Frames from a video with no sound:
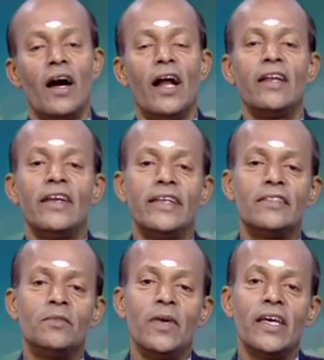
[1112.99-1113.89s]
and it
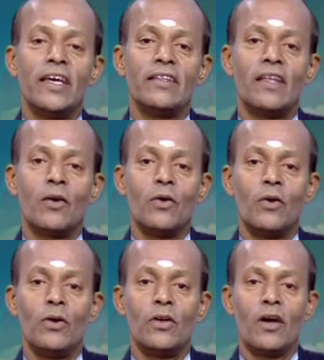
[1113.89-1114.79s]
is making the
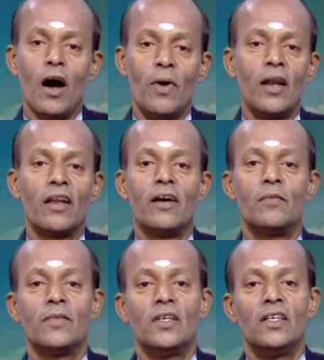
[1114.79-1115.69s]
gold
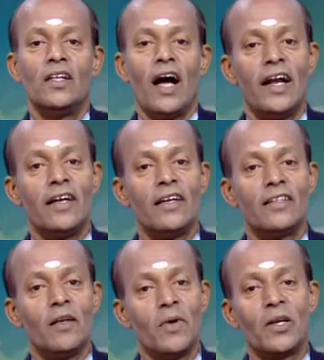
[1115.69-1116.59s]
amalgam, and
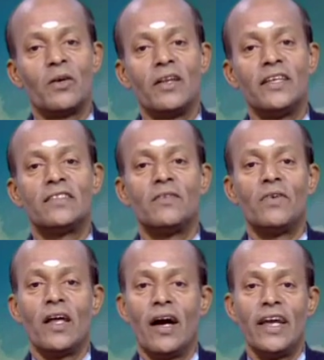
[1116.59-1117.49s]
the mercury is a
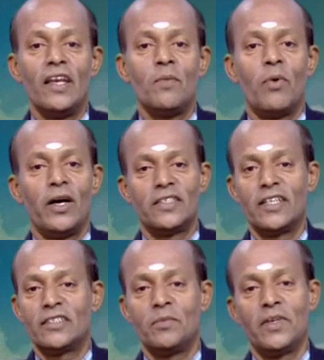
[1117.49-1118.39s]
very highly
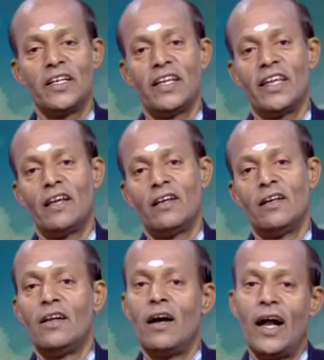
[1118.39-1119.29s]
poisonous material,
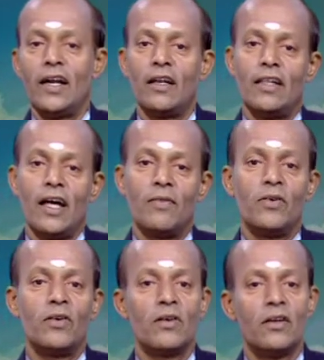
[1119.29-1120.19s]
and
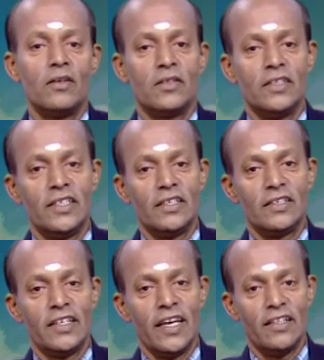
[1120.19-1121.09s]
therefore,
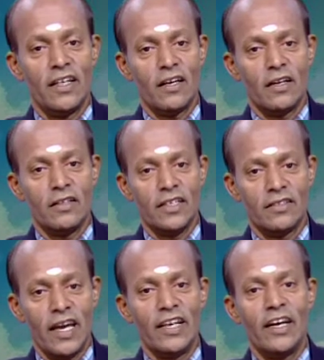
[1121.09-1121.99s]
in either the
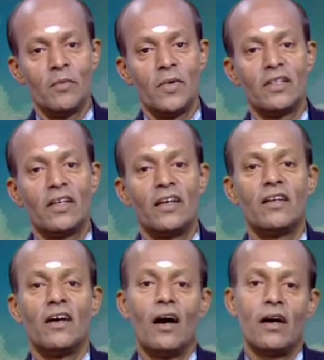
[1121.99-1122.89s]
cyanide
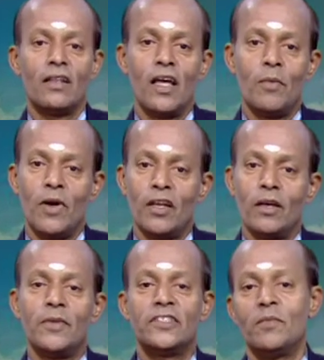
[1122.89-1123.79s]
method or the
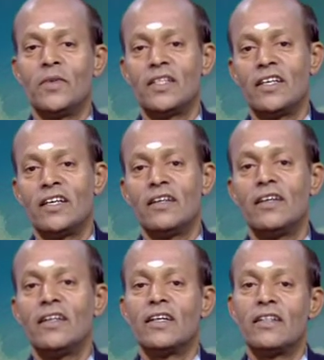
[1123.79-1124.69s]
amalgamation method,
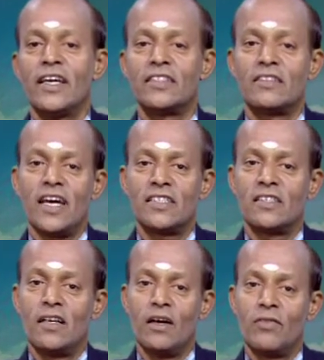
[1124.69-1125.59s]
the
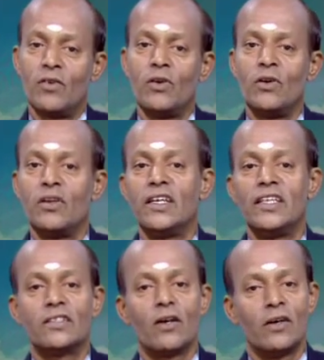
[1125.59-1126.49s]
extraction of gold
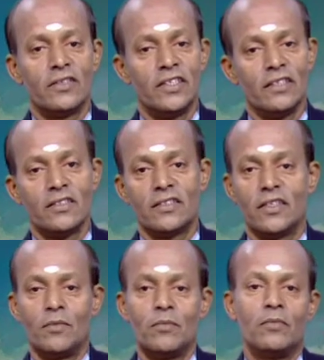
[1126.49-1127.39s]
is causing
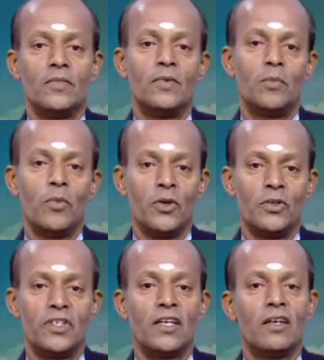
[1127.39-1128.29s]
some
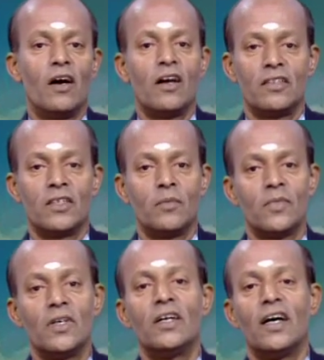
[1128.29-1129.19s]
pollution or
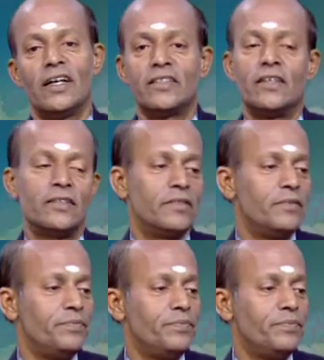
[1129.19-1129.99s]
some hazards.